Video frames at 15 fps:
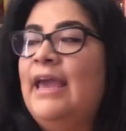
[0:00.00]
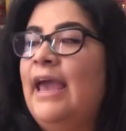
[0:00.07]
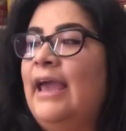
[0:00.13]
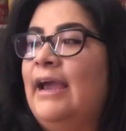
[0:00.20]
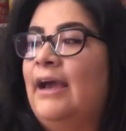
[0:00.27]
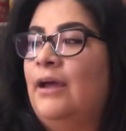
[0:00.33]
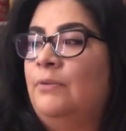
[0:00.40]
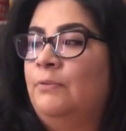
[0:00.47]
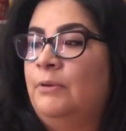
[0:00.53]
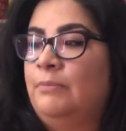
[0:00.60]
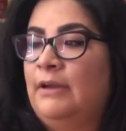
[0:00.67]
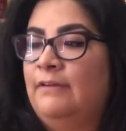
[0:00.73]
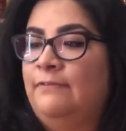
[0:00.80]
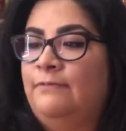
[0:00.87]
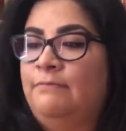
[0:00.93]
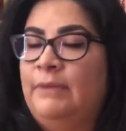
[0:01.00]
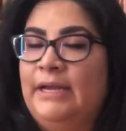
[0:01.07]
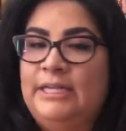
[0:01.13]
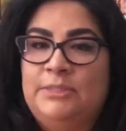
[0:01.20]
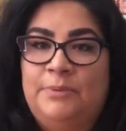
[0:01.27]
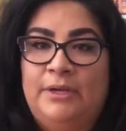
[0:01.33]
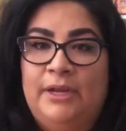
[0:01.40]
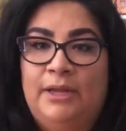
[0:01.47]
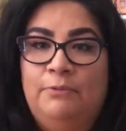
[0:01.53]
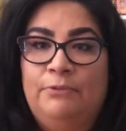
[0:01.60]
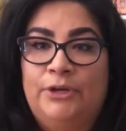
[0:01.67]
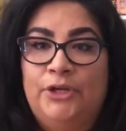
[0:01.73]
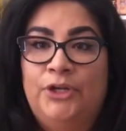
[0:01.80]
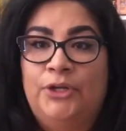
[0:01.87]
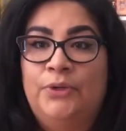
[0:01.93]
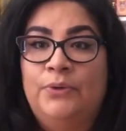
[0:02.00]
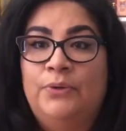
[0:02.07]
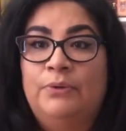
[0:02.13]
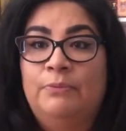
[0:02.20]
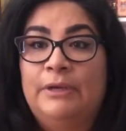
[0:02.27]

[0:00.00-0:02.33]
and when my my husband and I renewed,